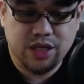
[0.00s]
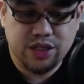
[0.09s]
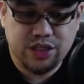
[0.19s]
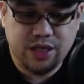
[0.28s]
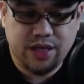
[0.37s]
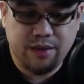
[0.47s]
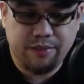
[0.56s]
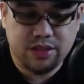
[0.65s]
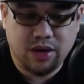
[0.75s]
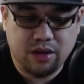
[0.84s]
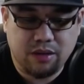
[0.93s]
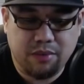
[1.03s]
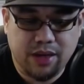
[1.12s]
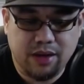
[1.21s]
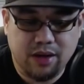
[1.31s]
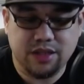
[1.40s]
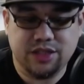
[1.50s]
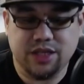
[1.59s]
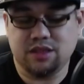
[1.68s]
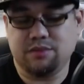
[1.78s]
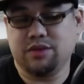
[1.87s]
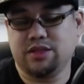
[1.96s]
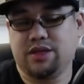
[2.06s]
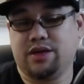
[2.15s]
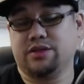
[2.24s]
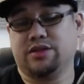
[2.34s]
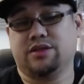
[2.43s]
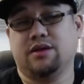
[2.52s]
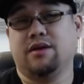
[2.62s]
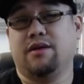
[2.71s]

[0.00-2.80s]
she can't be targeted by non-adjacent opposing characters.